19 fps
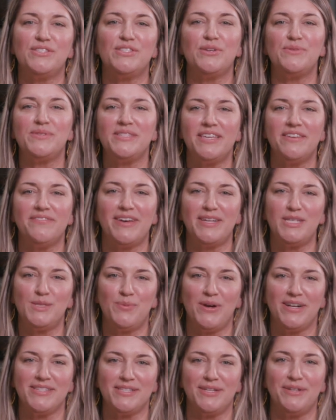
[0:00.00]
Associate Vice
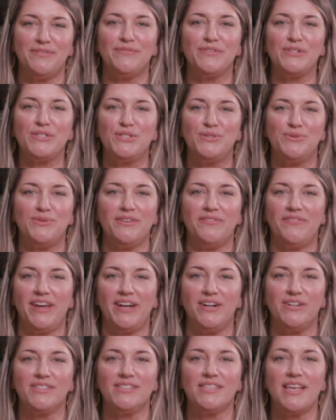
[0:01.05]
President for Student
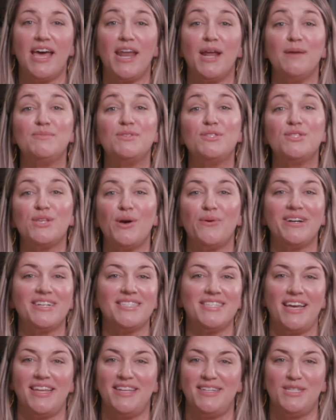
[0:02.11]
Affairs, and I'm so
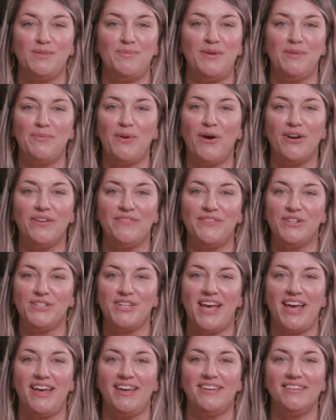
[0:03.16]
excited to be a part of your
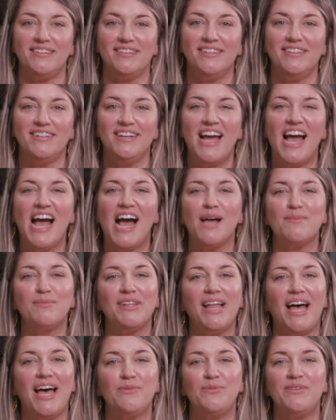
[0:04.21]
day. I'm
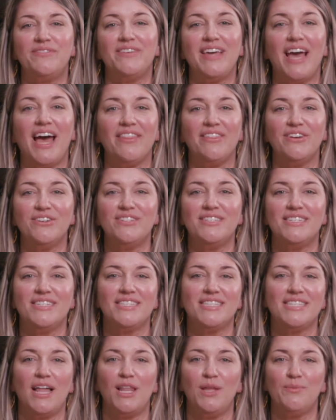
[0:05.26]
glad we've gathered to
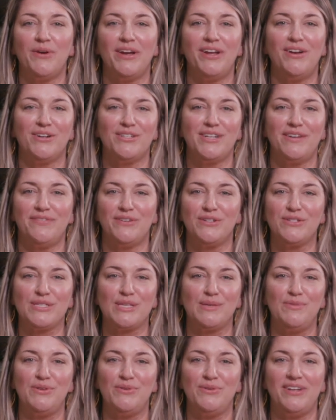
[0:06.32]
celebrate our diverse
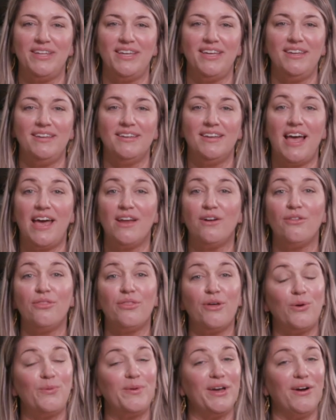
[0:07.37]
community, and
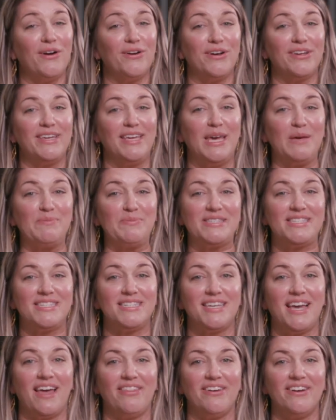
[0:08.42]
although we aren't on campus
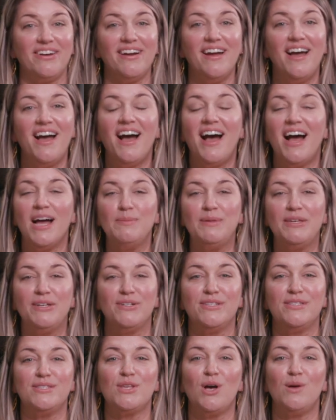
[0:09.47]
together, I'm here
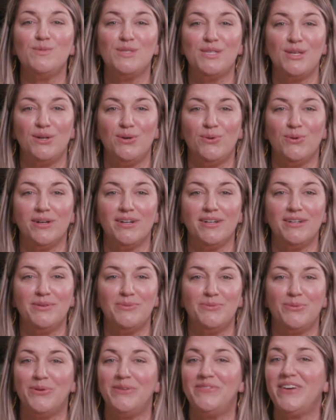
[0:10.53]
in Solmssen Court,
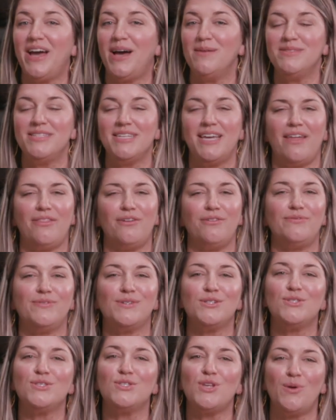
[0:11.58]
where we've come together for
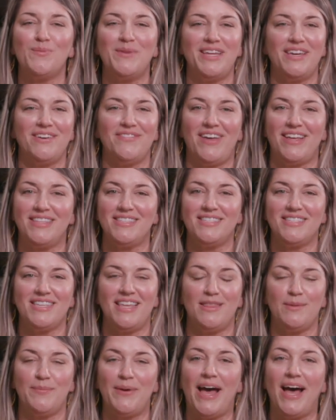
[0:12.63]
so many events
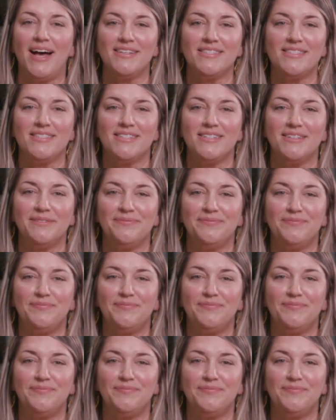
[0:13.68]
in the past.